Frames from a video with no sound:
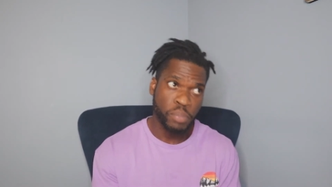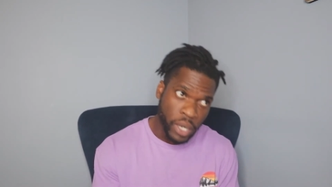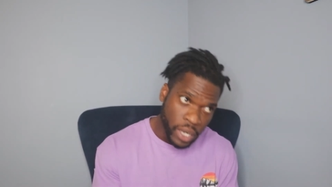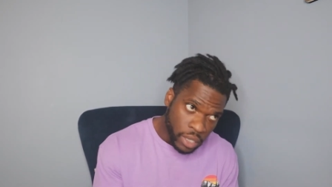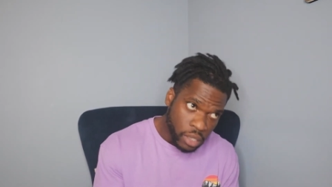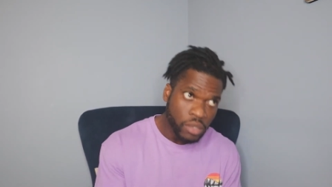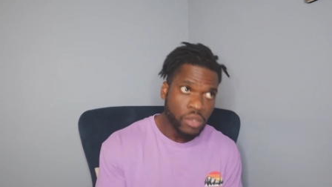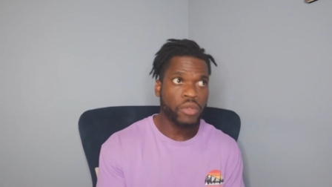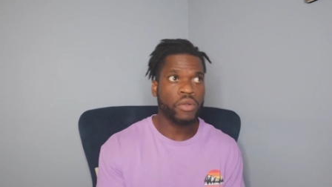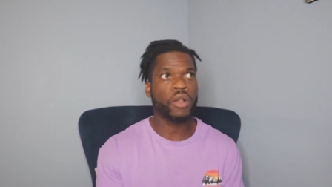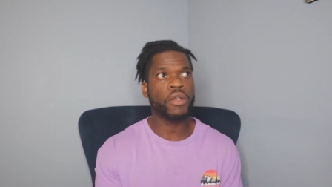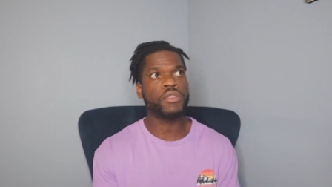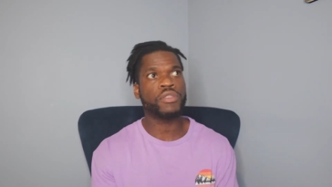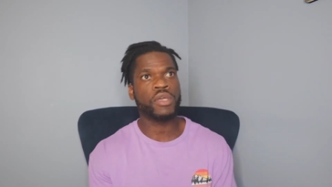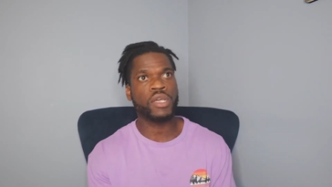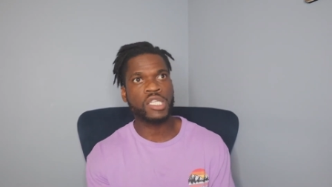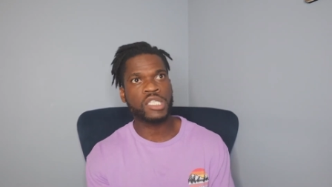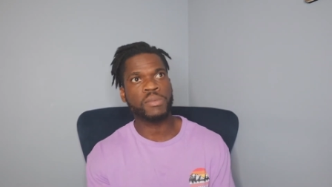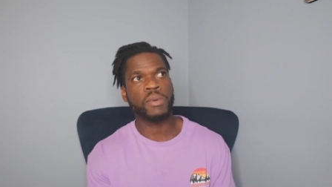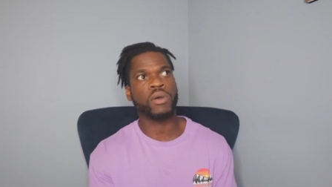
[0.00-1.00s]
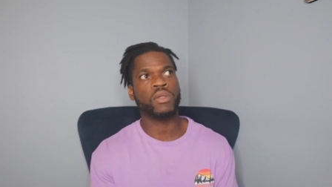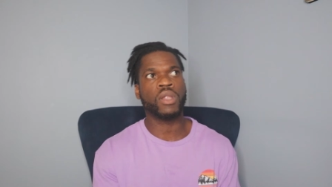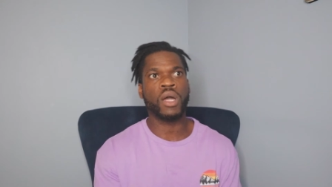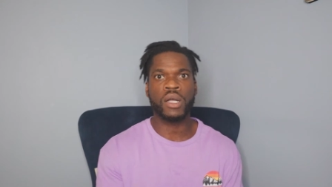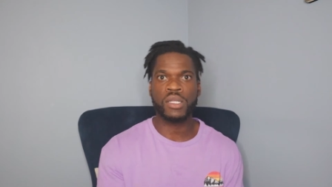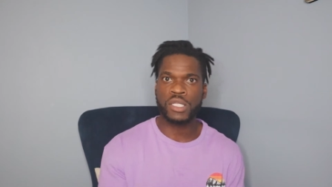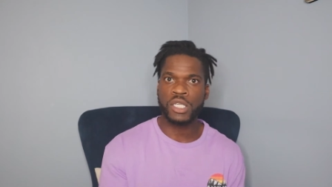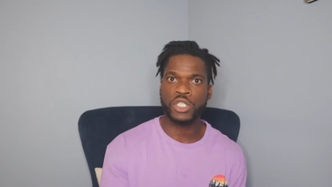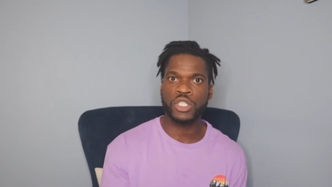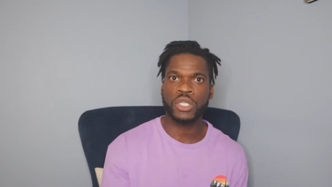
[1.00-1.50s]
but there are things about
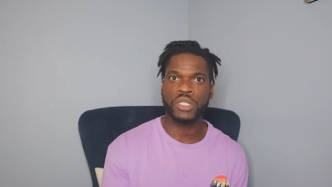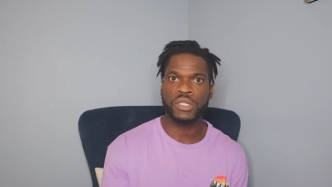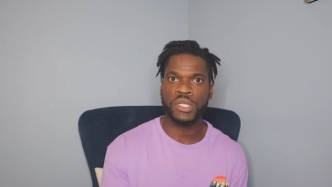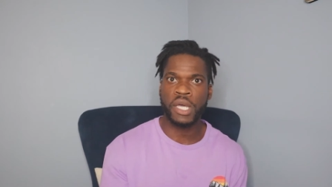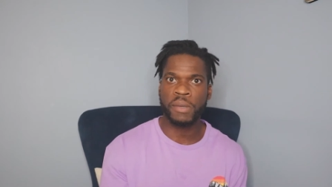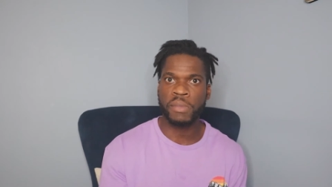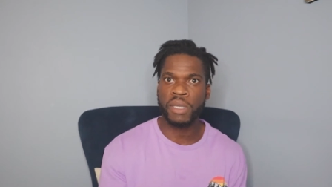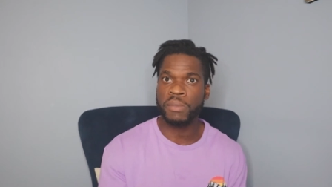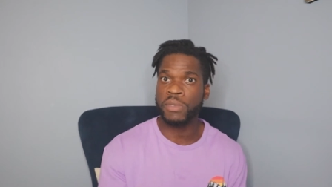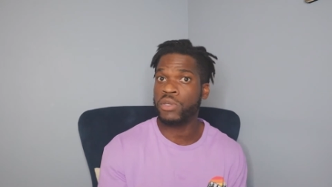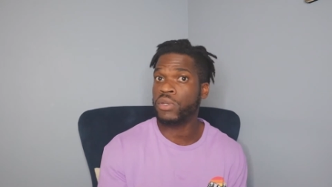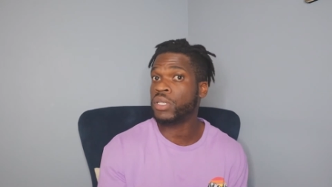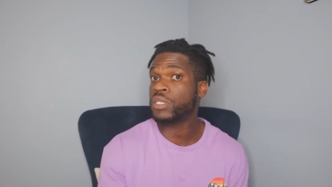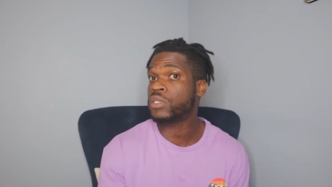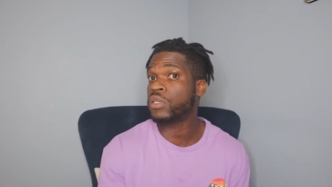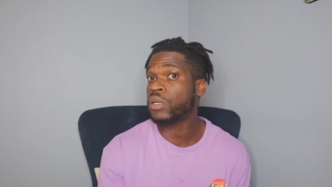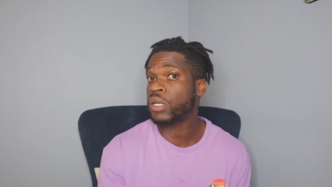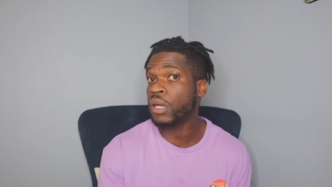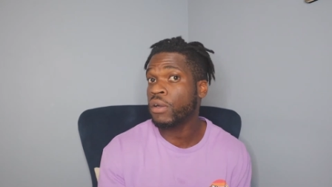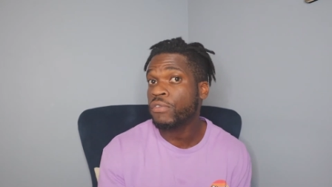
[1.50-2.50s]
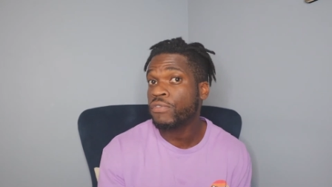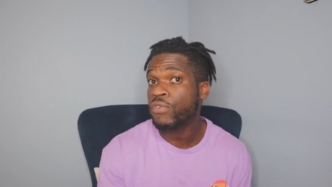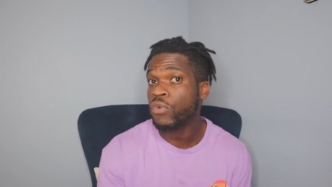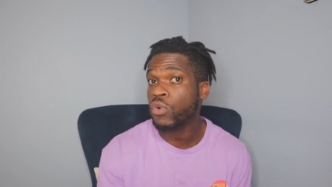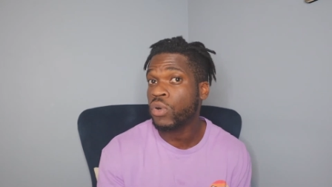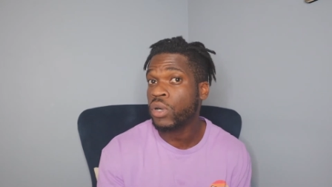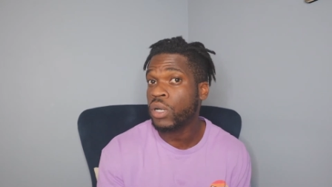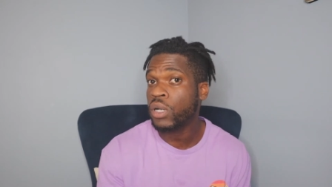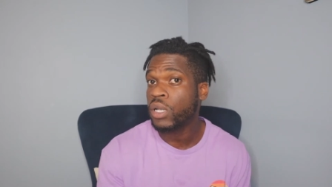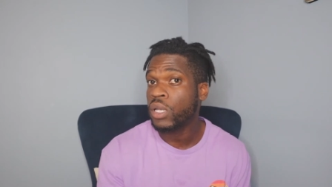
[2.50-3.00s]
locticians that maybe you need to look out
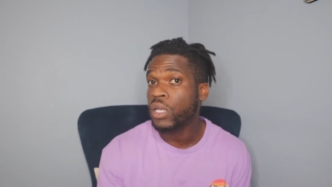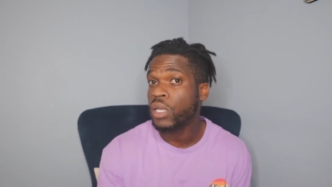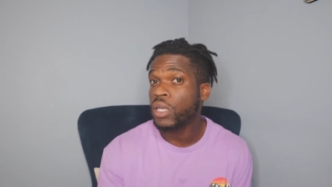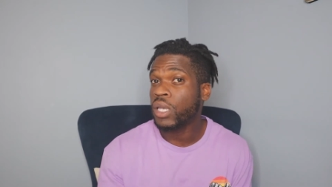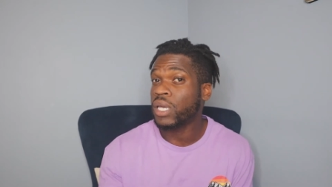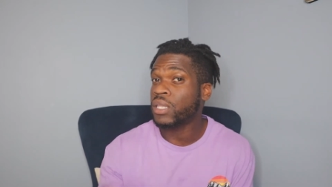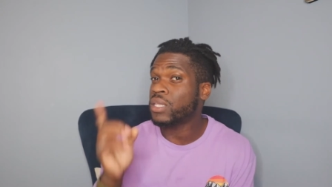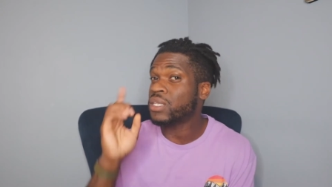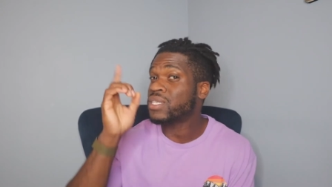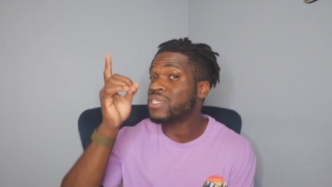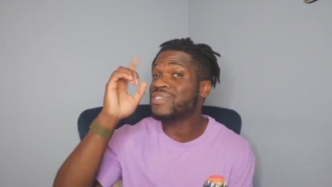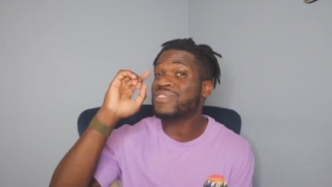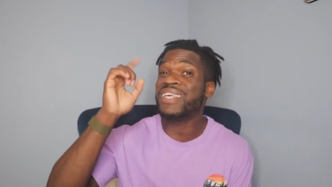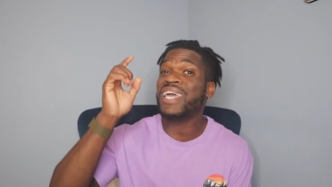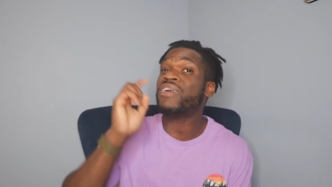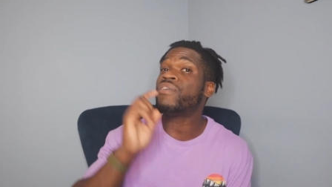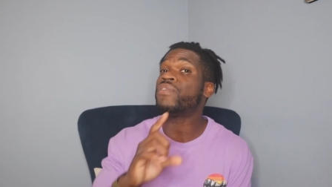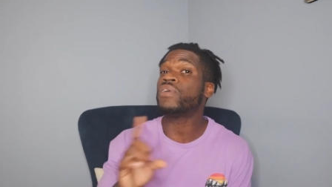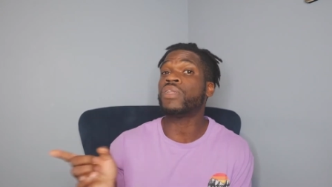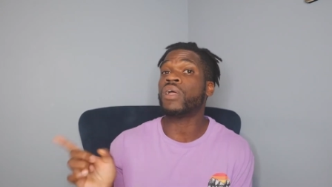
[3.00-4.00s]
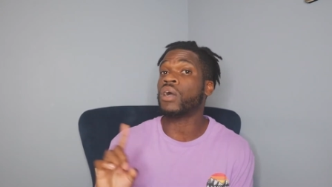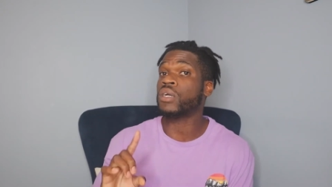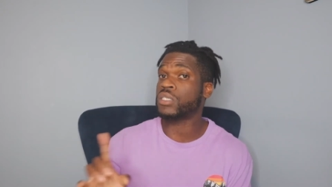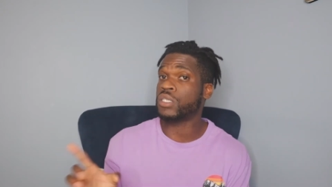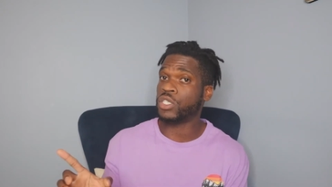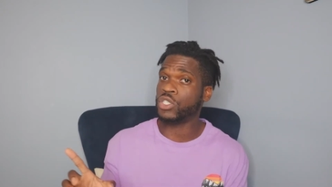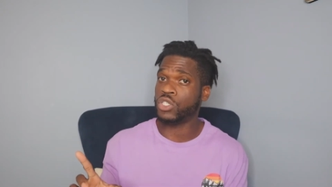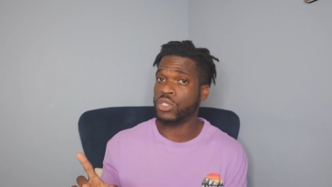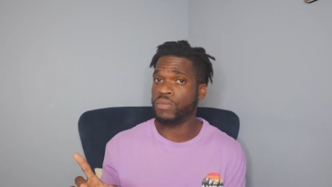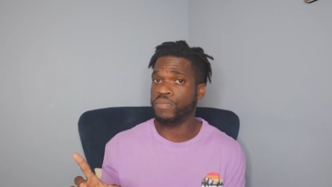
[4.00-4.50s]
for and this isn't every
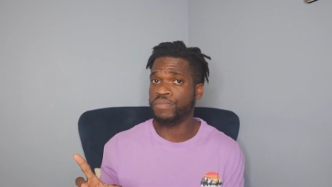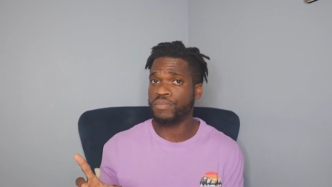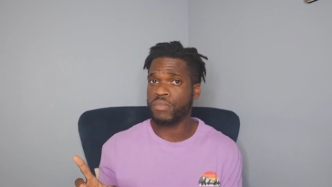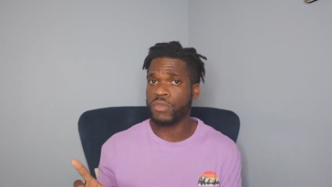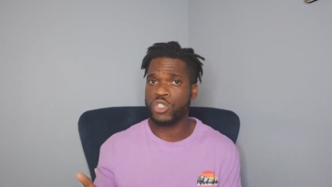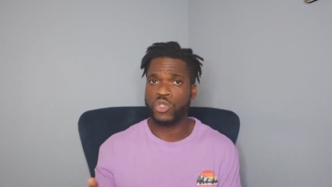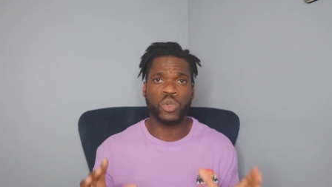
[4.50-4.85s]
loctician.